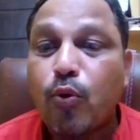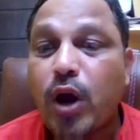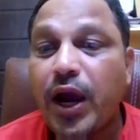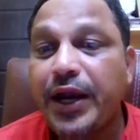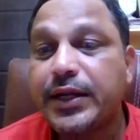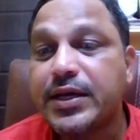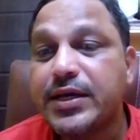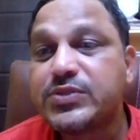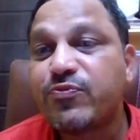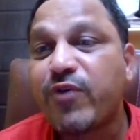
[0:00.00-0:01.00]
provide
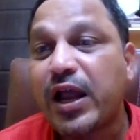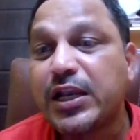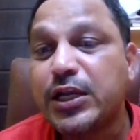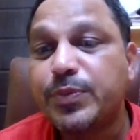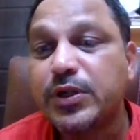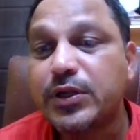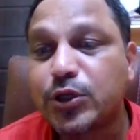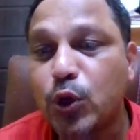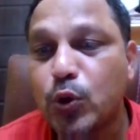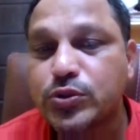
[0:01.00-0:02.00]
us
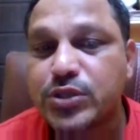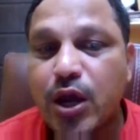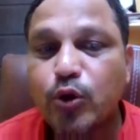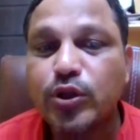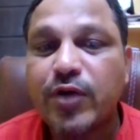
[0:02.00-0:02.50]
valuable clues